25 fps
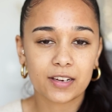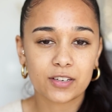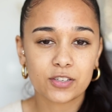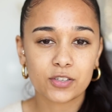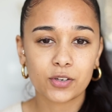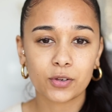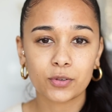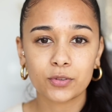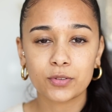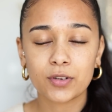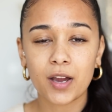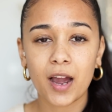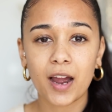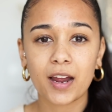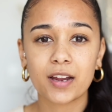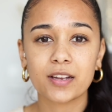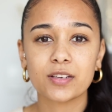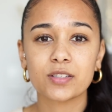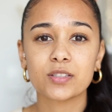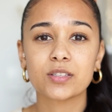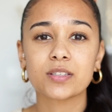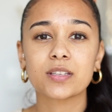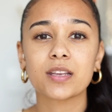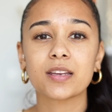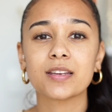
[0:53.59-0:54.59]
show you
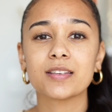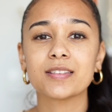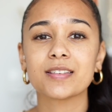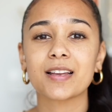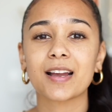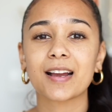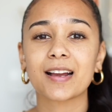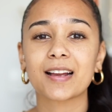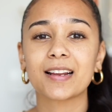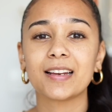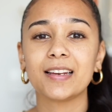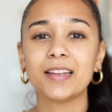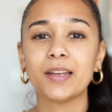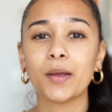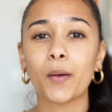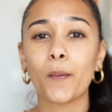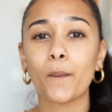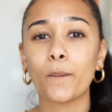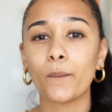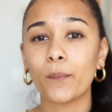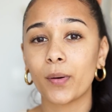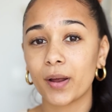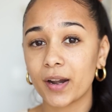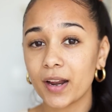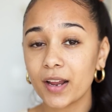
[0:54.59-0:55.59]
guys exactly
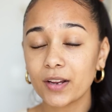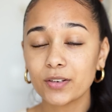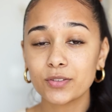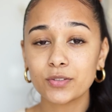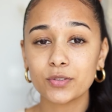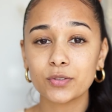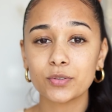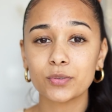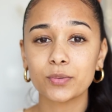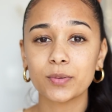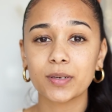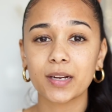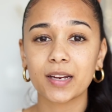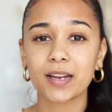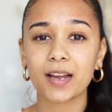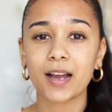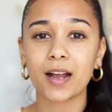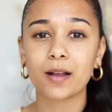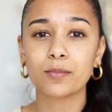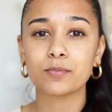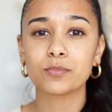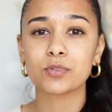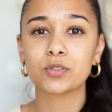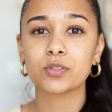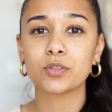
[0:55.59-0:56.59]
what I do when it
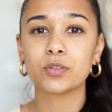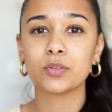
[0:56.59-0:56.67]
comes